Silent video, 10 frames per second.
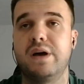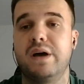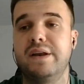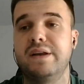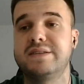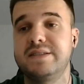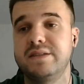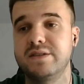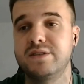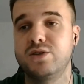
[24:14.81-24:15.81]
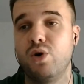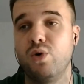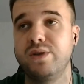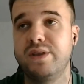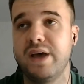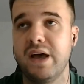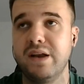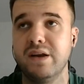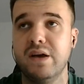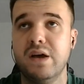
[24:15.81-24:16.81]
And so
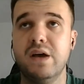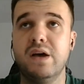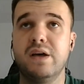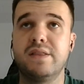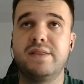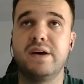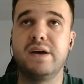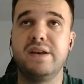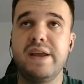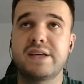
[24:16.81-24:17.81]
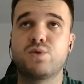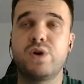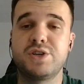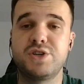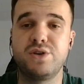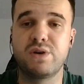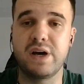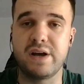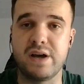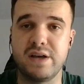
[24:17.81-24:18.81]
then the next question you
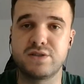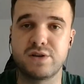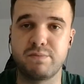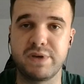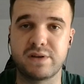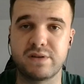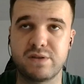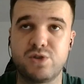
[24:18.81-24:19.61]
gotta answer